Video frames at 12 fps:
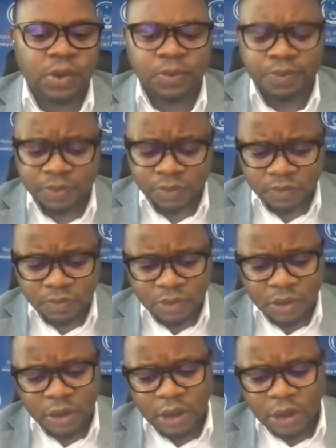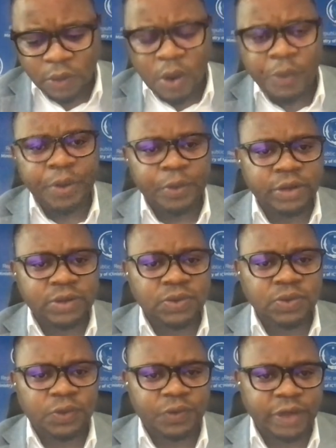And so what we
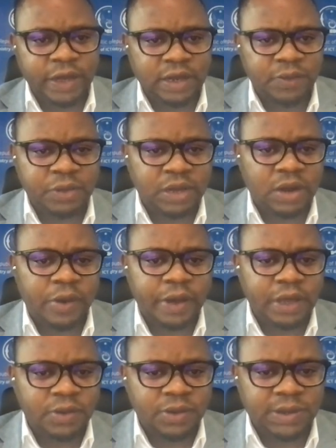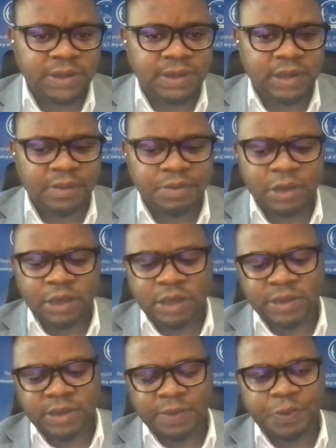want to create within our
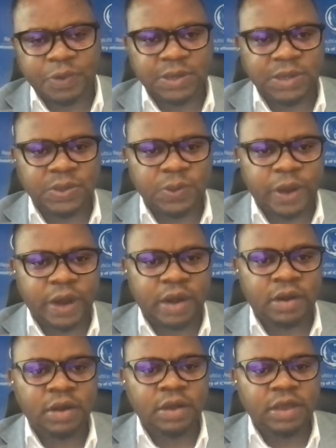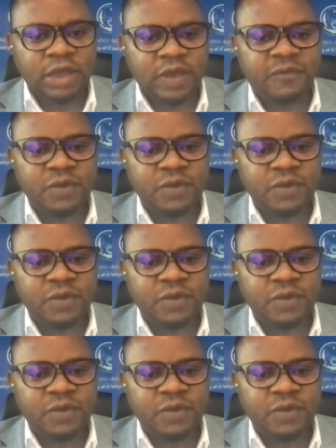ecosystem is a process where